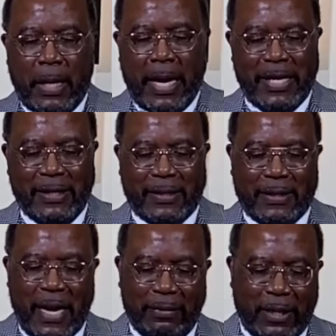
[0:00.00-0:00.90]
And he
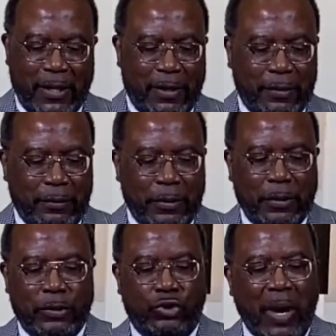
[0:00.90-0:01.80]
sat there,
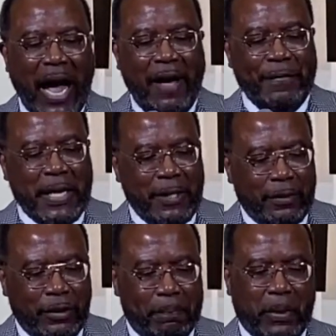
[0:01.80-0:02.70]

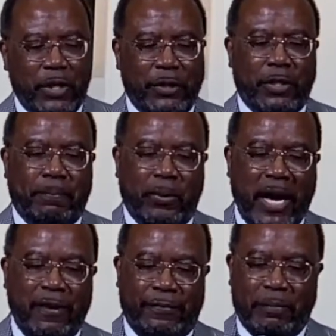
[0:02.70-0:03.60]
driving the birds of
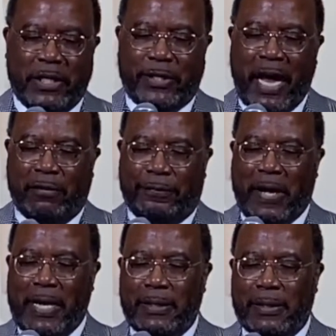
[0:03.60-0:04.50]
prey from the
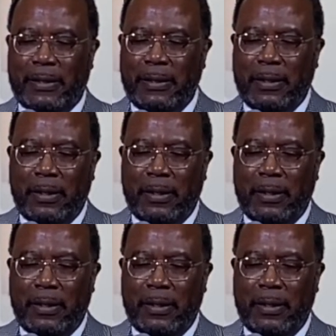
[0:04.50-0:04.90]
sacrifice.